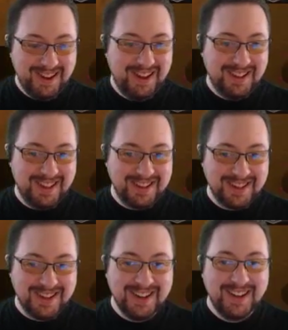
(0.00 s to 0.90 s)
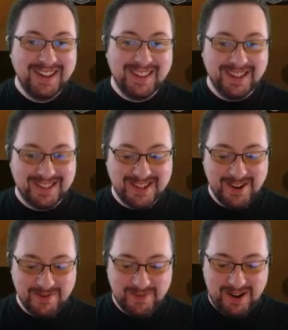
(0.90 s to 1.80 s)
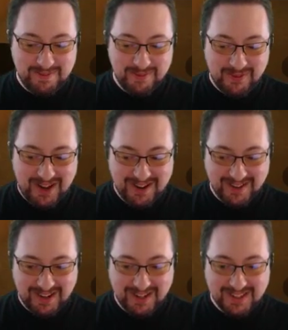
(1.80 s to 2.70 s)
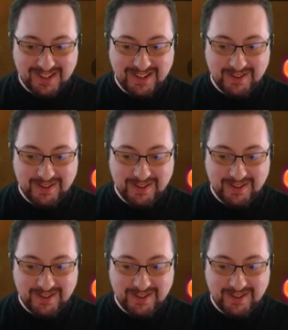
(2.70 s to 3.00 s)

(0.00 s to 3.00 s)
I like it. There's no problem fire can't solve.